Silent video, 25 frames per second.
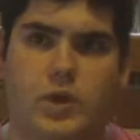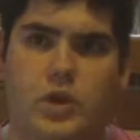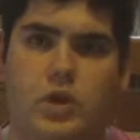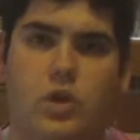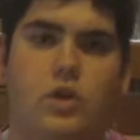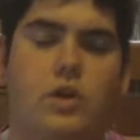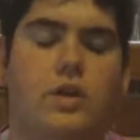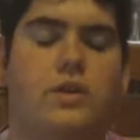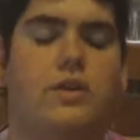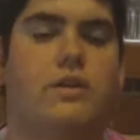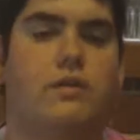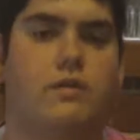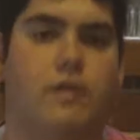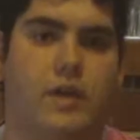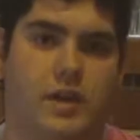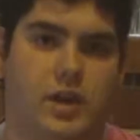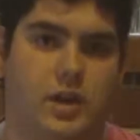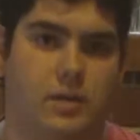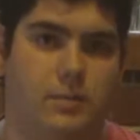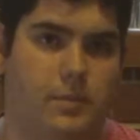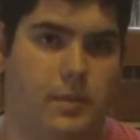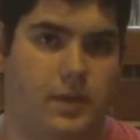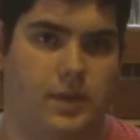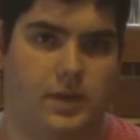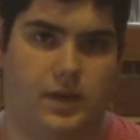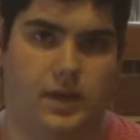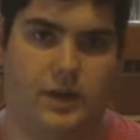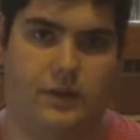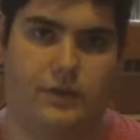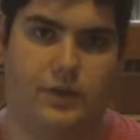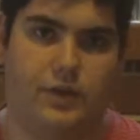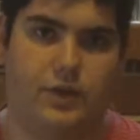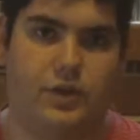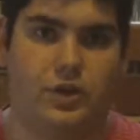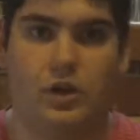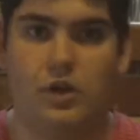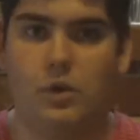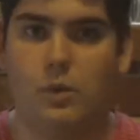CUDA development if
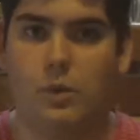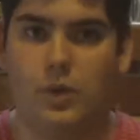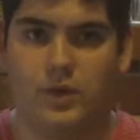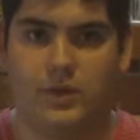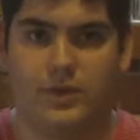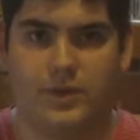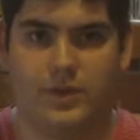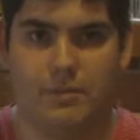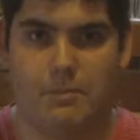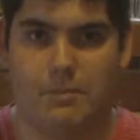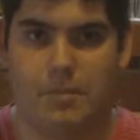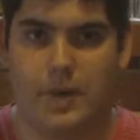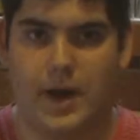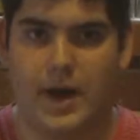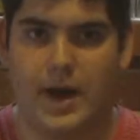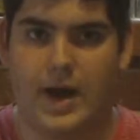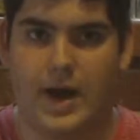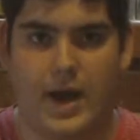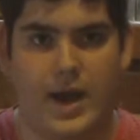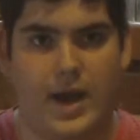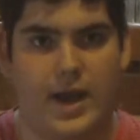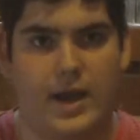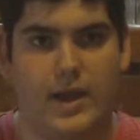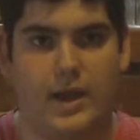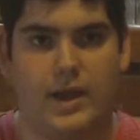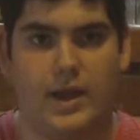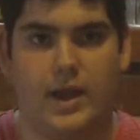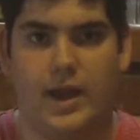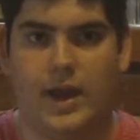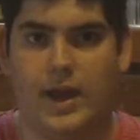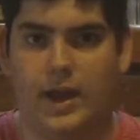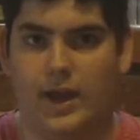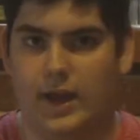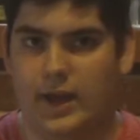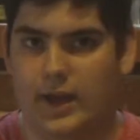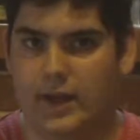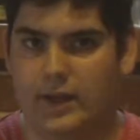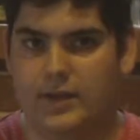you don't want to buy a
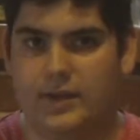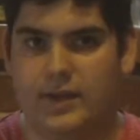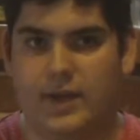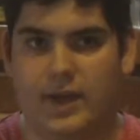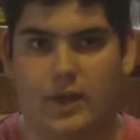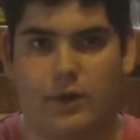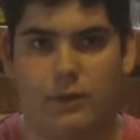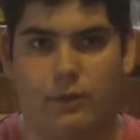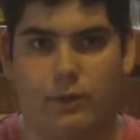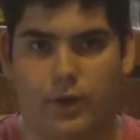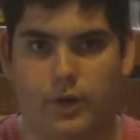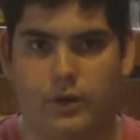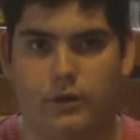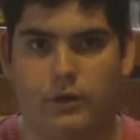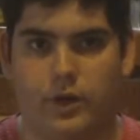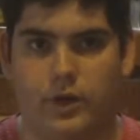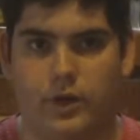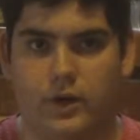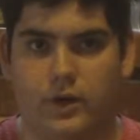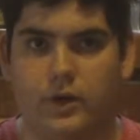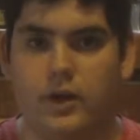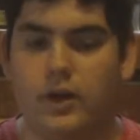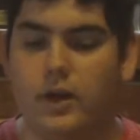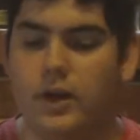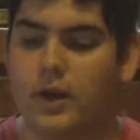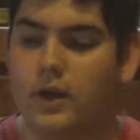LeadTech Quadro.